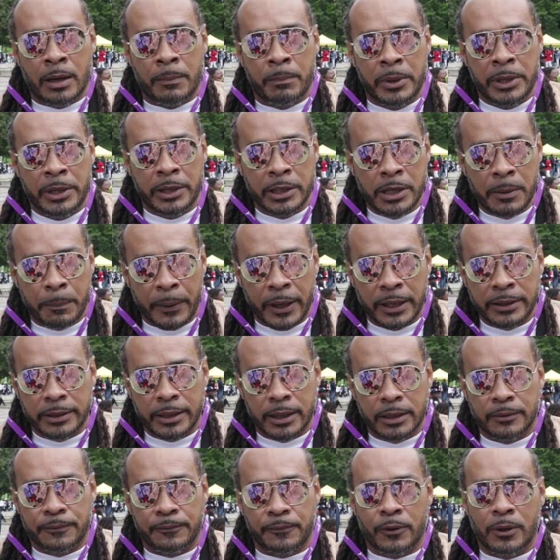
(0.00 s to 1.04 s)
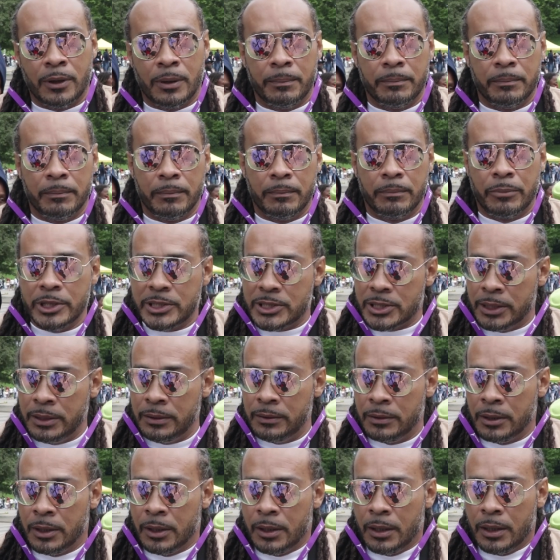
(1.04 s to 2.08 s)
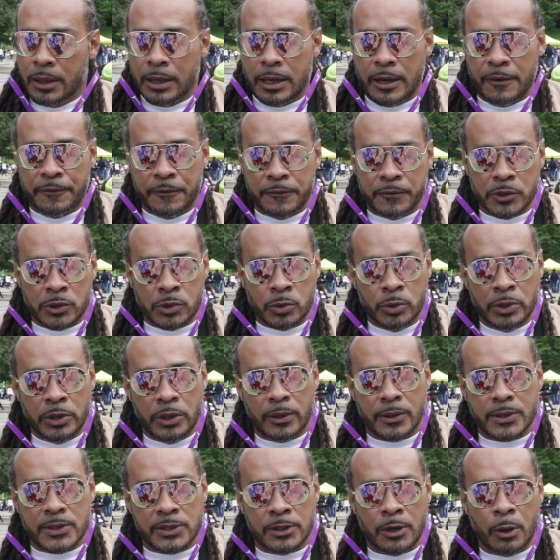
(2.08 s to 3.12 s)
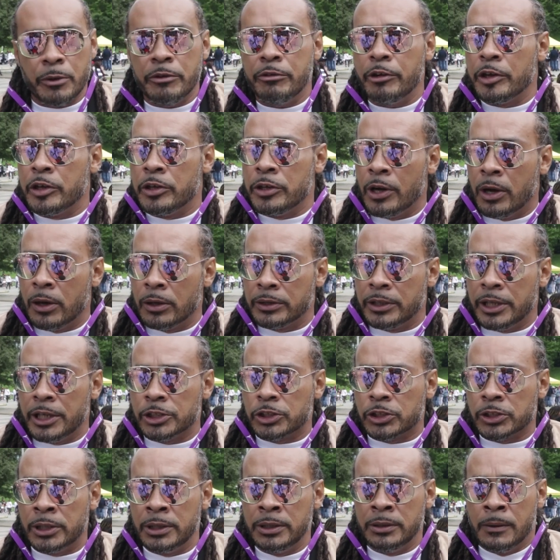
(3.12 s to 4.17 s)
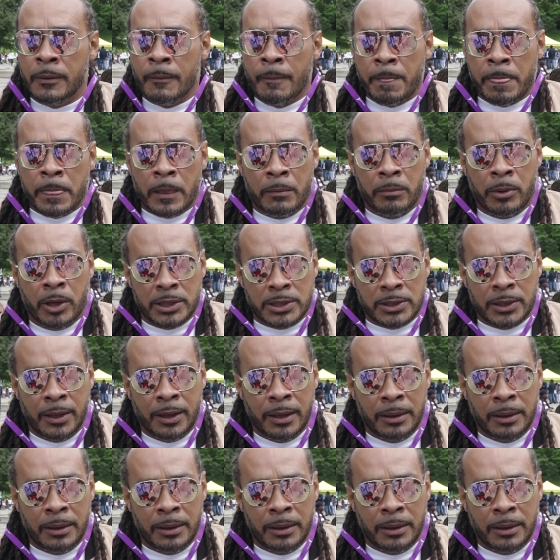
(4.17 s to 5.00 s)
being independent from Britain. 52 years now, we're a young nation. But